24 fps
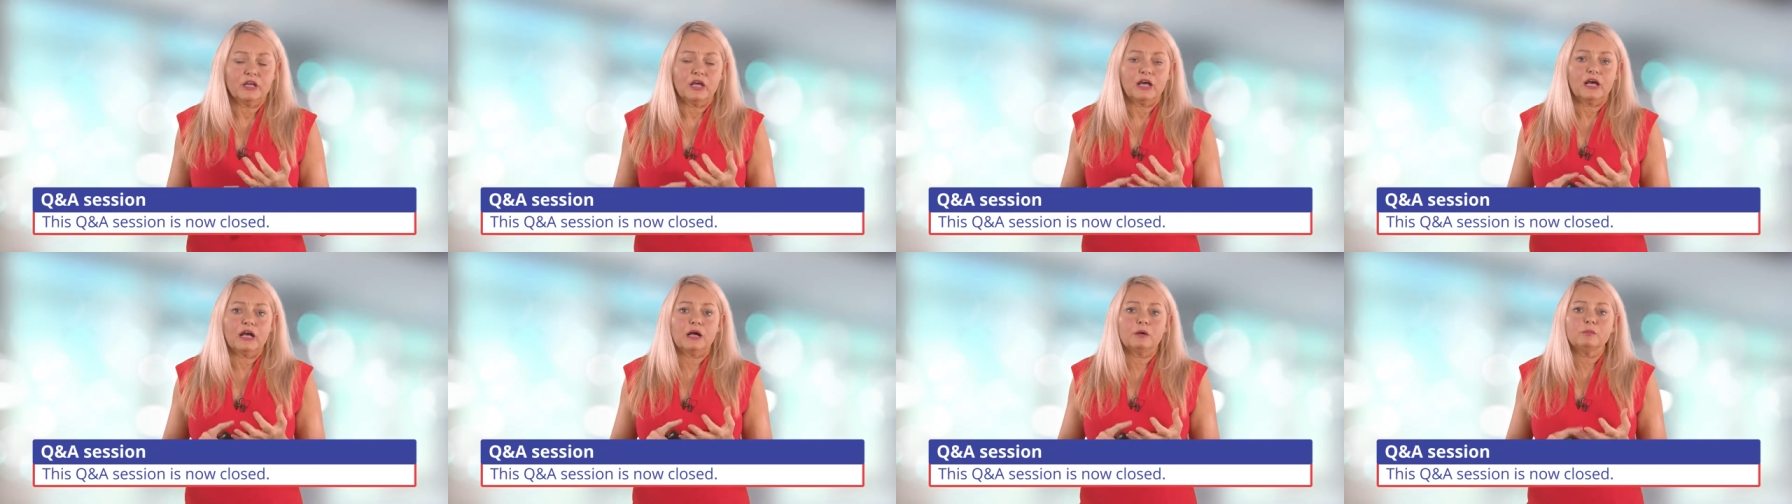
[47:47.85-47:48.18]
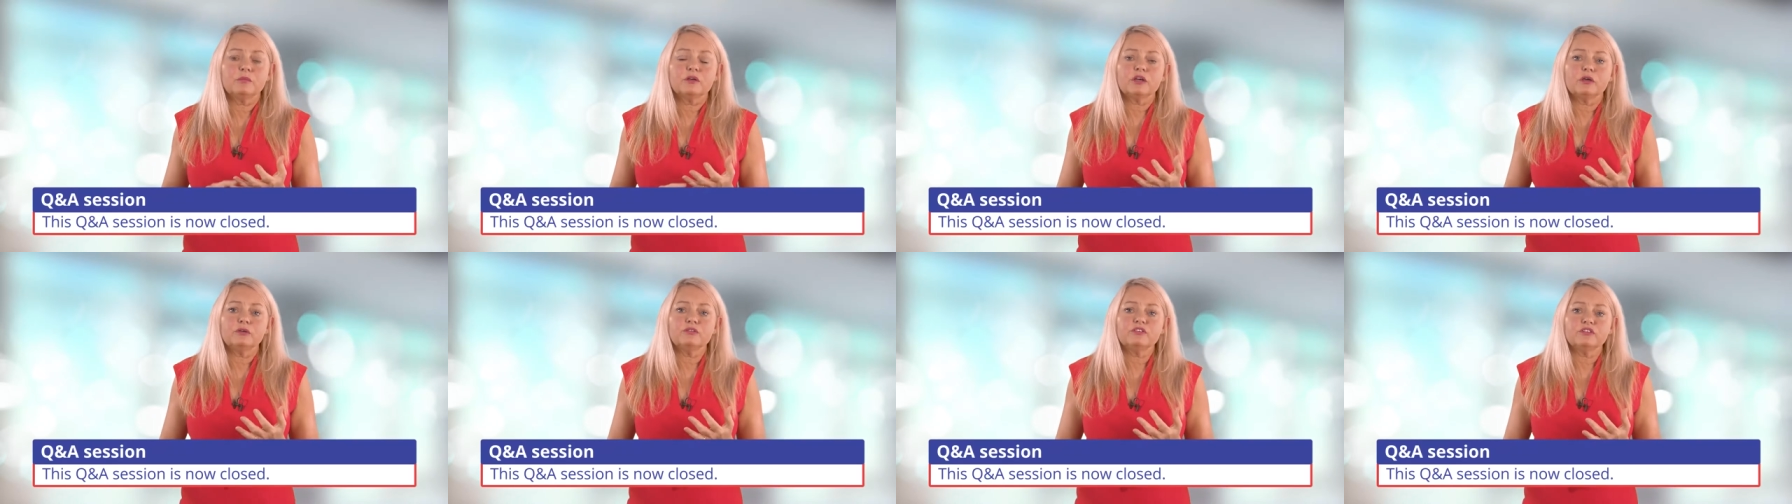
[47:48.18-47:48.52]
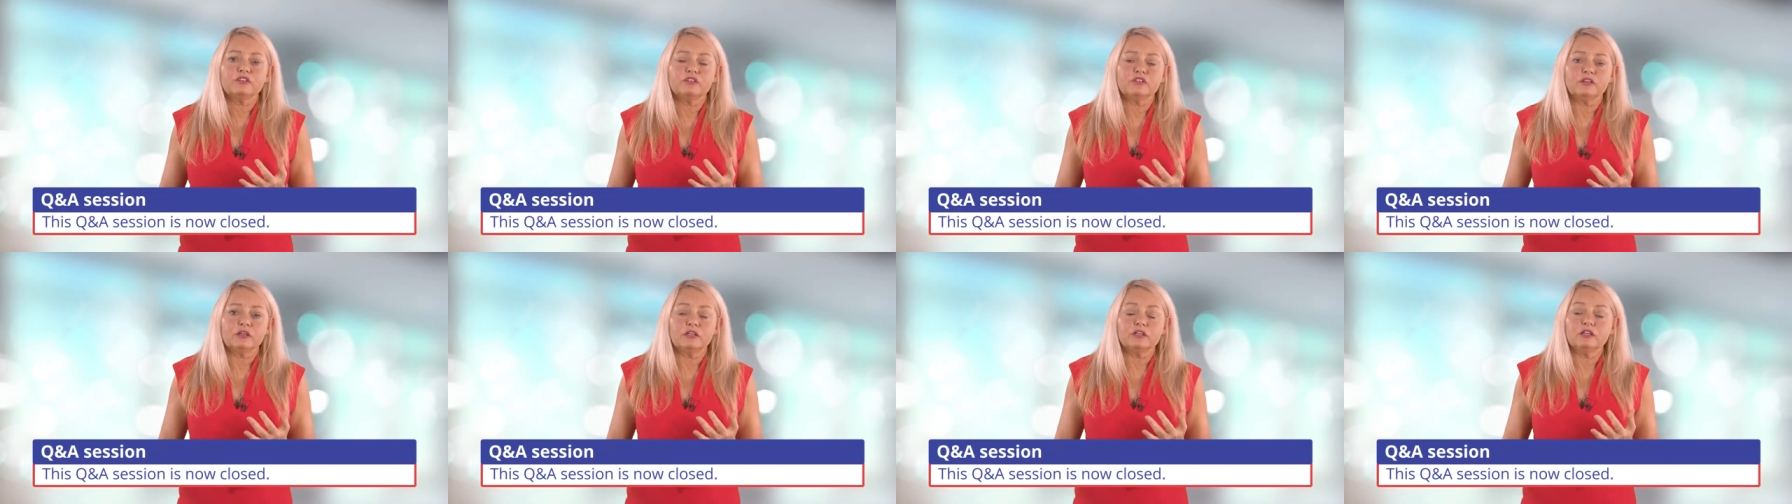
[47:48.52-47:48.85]
How am I going
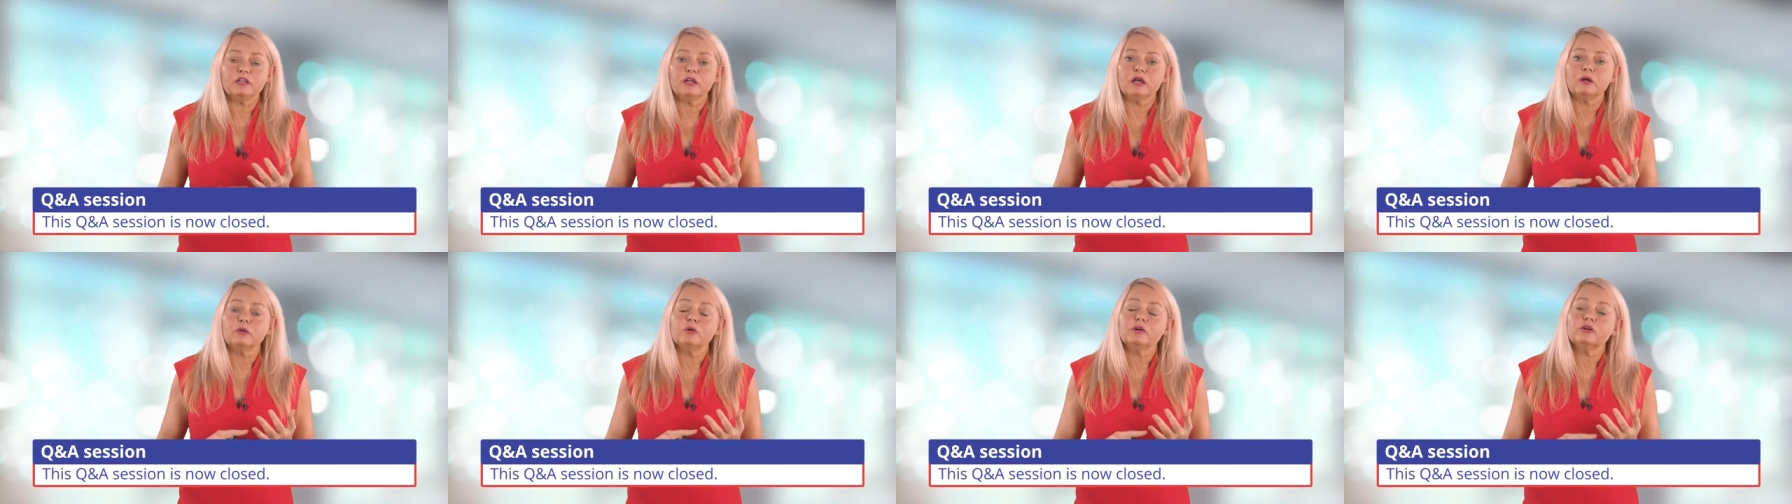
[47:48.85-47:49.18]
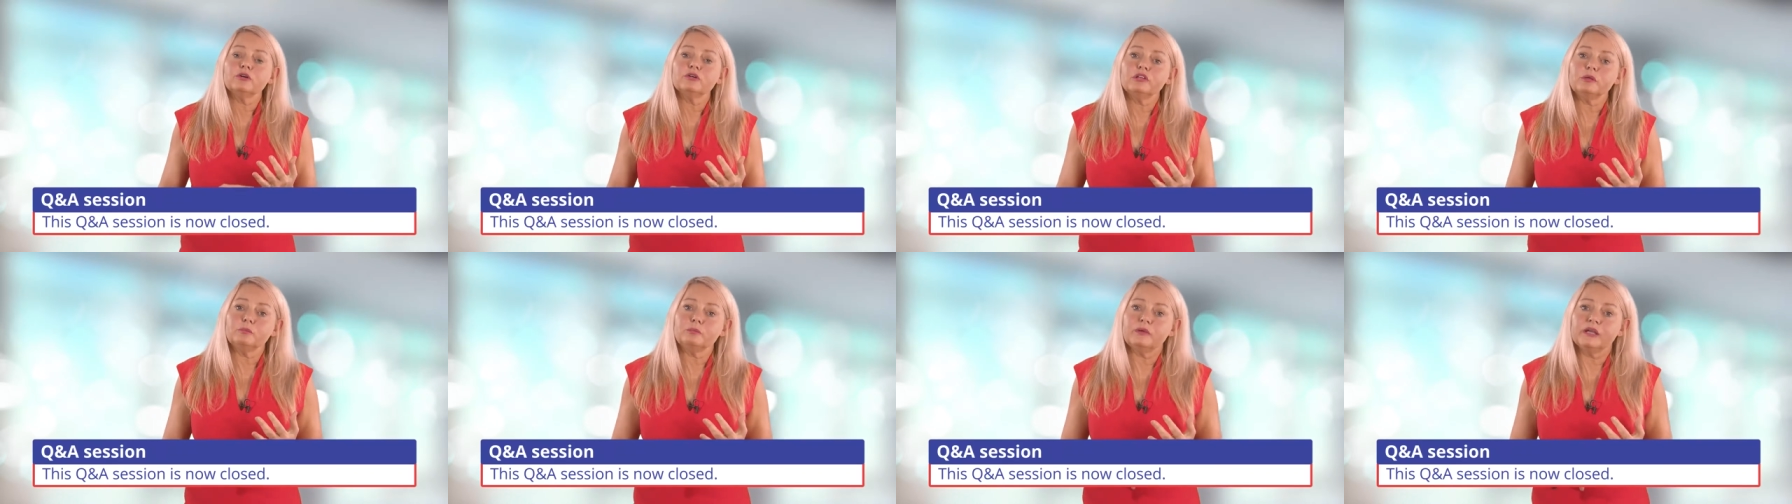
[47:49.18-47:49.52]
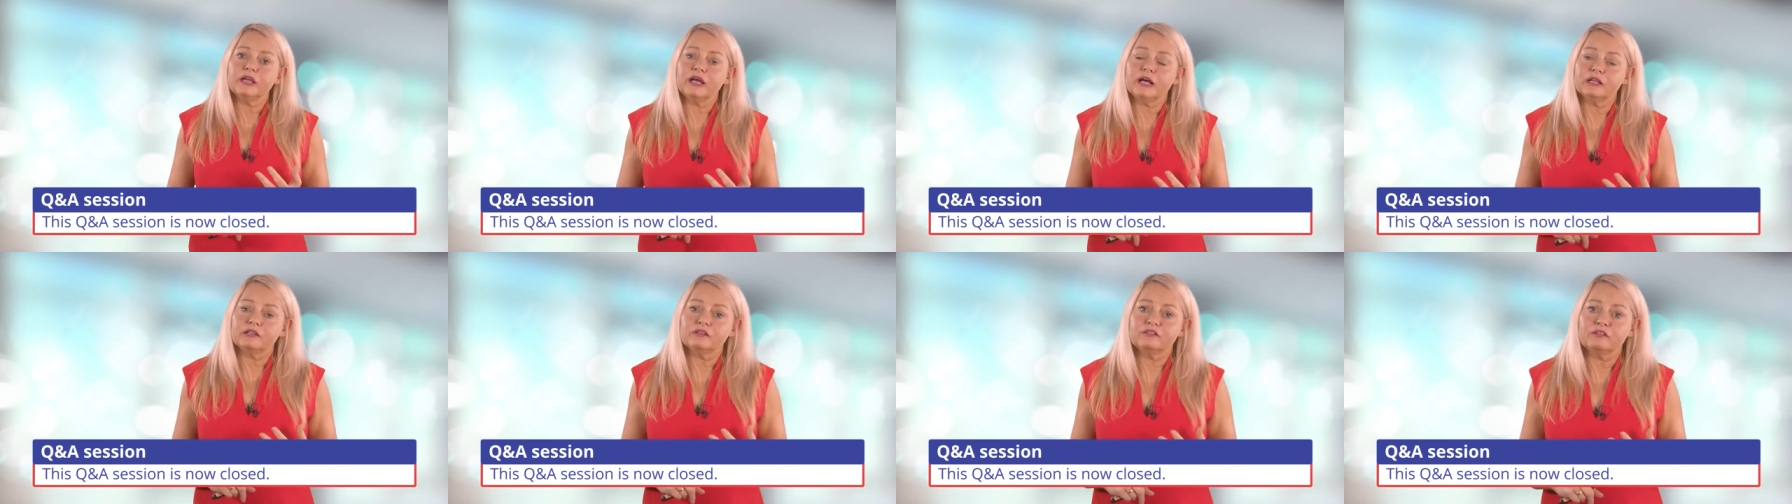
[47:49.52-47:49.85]
to, you know, could it be
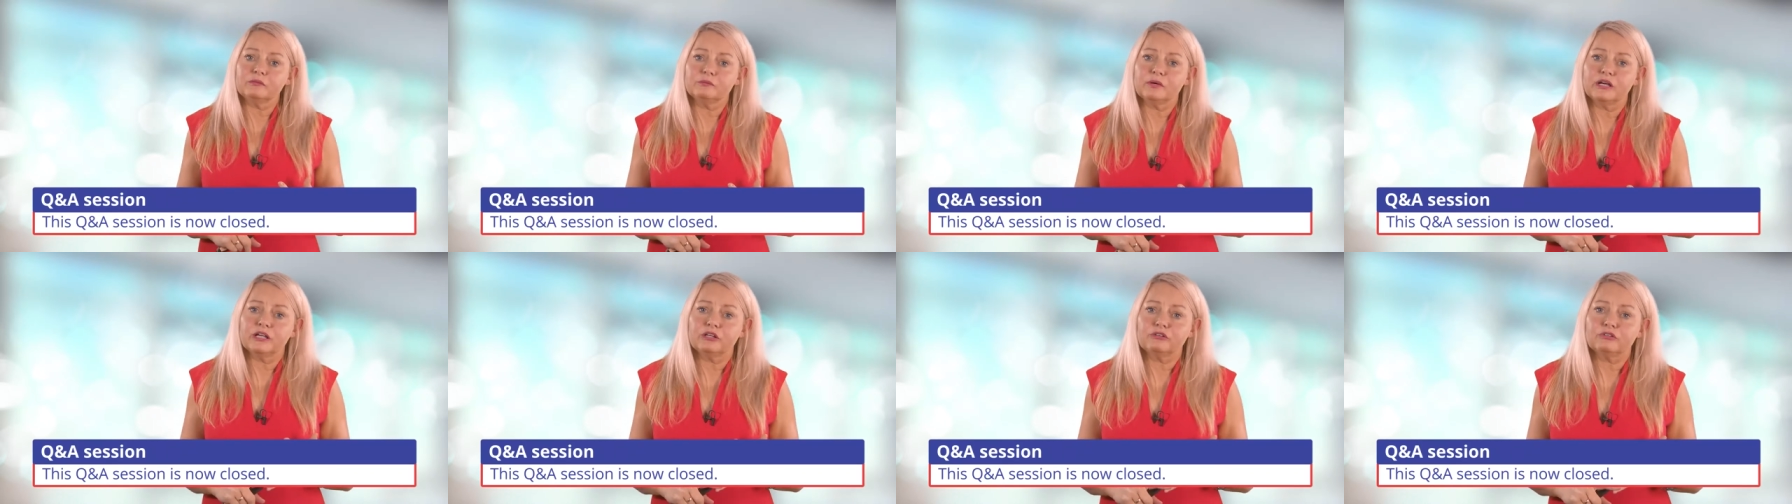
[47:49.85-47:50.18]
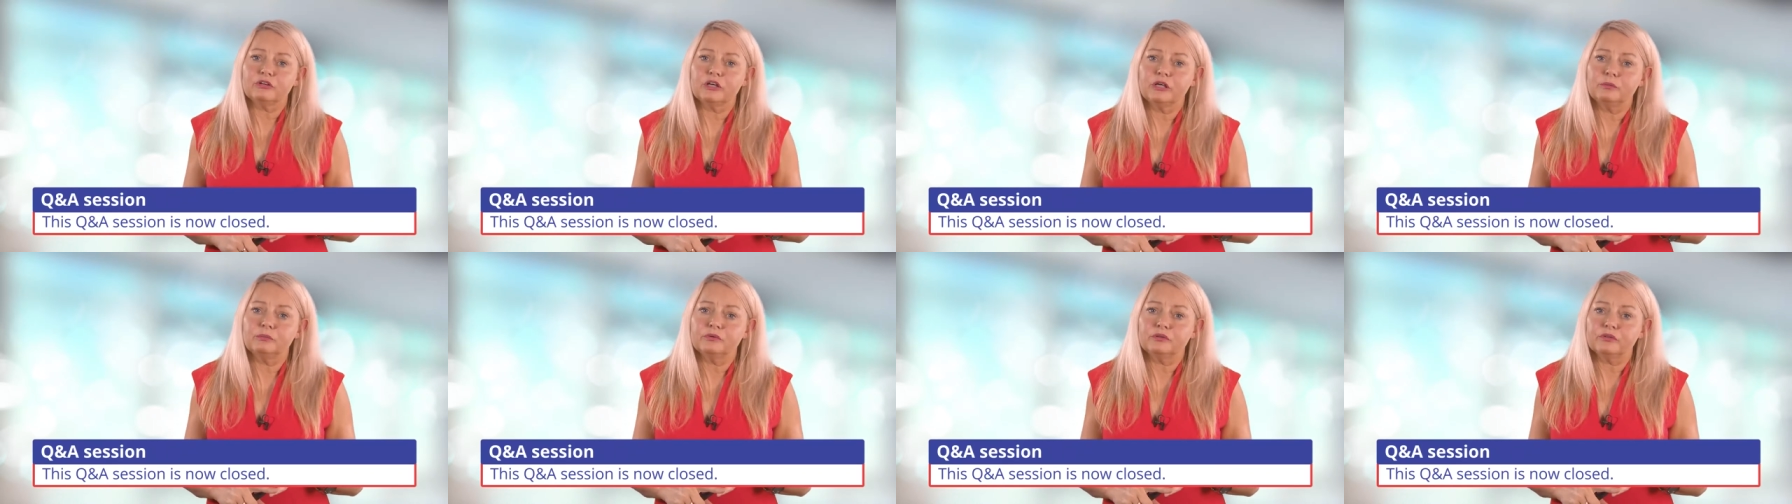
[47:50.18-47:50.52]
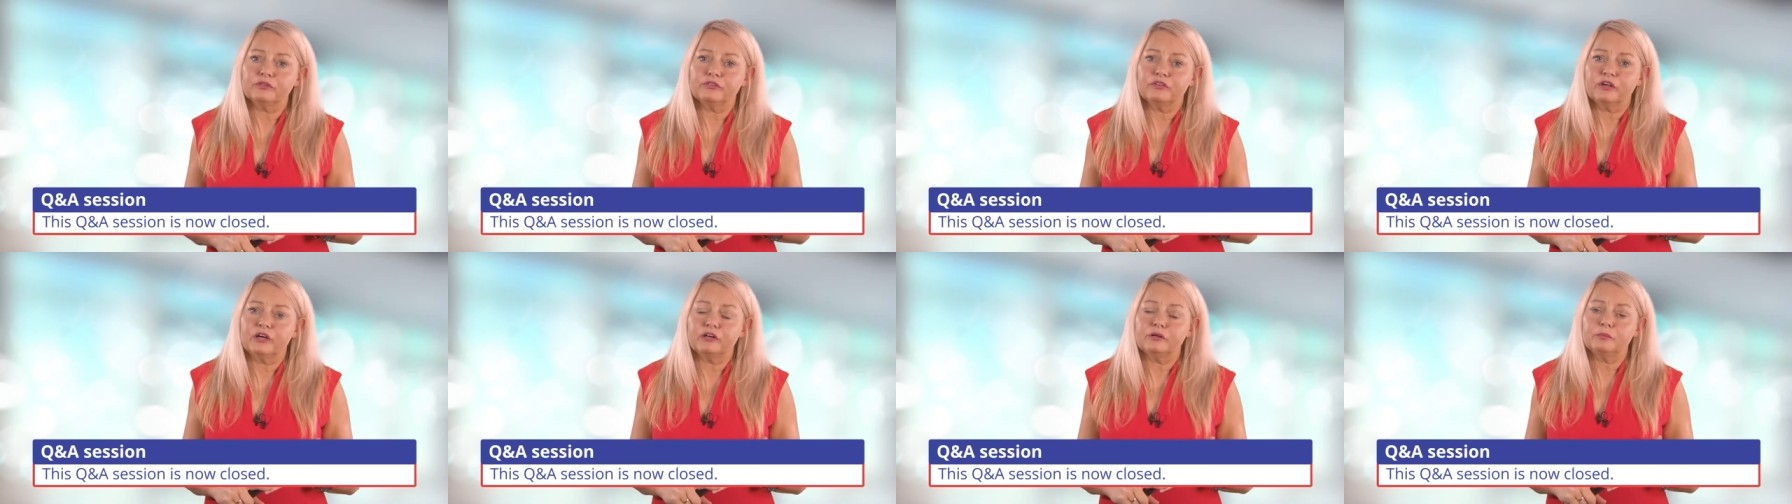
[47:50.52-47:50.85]
antimicrobial
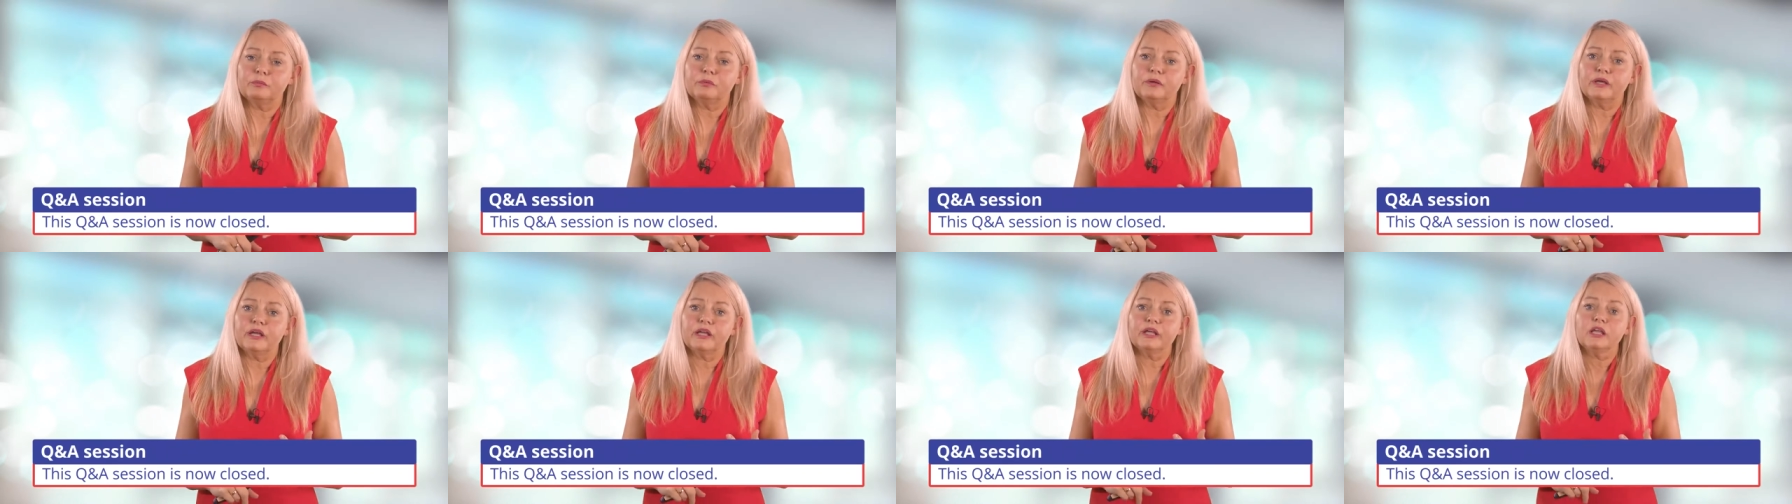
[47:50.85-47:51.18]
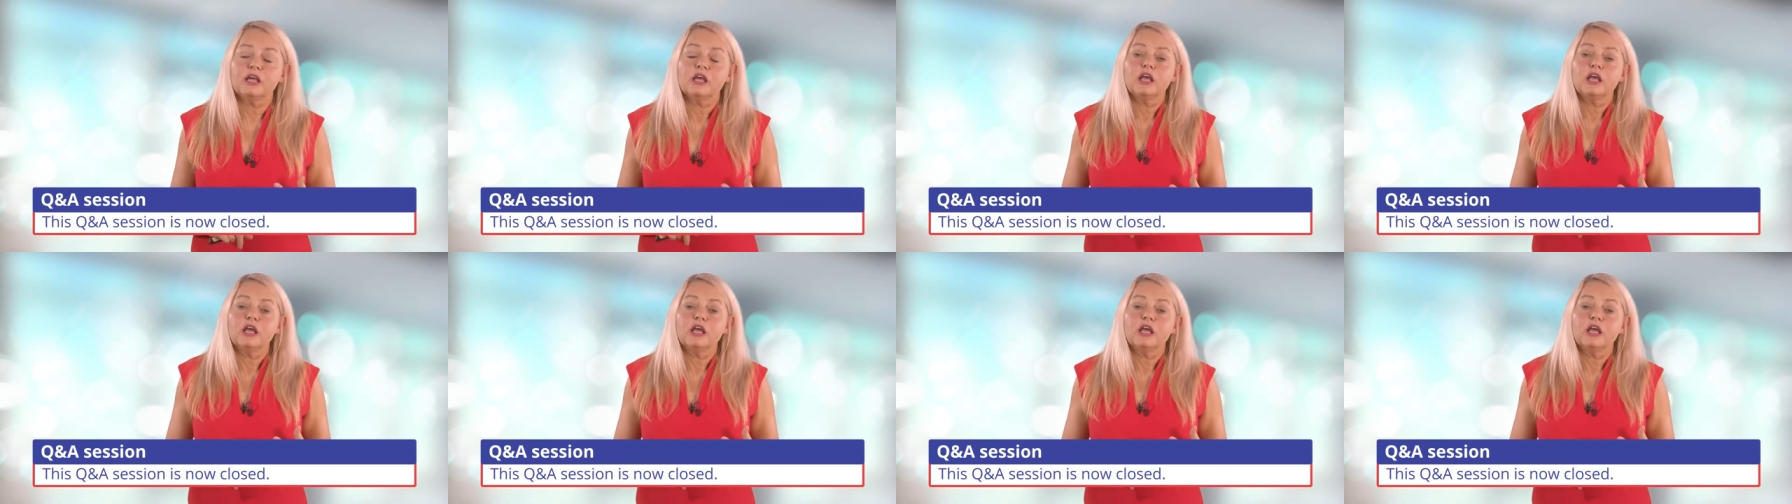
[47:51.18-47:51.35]
therapy?